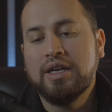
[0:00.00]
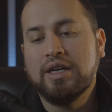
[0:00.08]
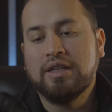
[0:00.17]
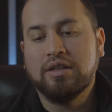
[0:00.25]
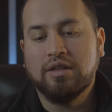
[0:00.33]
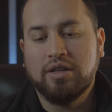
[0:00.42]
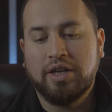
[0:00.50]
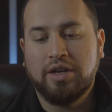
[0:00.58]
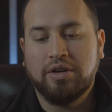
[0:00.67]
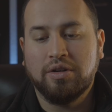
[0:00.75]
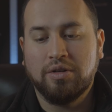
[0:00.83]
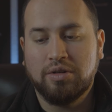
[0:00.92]
and the
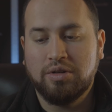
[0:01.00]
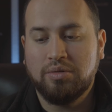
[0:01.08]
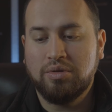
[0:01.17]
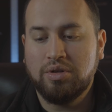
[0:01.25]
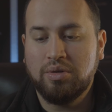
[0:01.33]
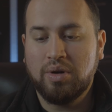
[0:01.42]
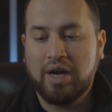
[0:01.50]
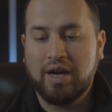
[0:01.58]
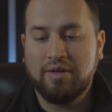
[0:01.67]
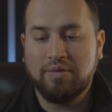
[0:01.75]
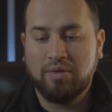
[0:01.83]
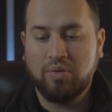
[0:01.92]
linear, you do
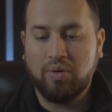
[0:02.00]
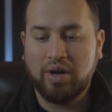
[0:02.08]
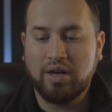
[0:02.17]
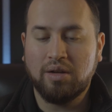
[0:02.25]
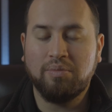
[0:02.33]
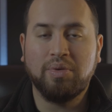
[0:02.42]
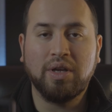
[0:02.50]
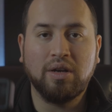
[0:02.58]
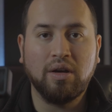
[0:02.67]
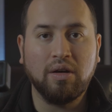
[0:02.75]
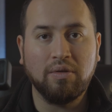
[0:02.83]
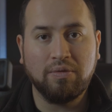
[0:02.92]
have quite a bit of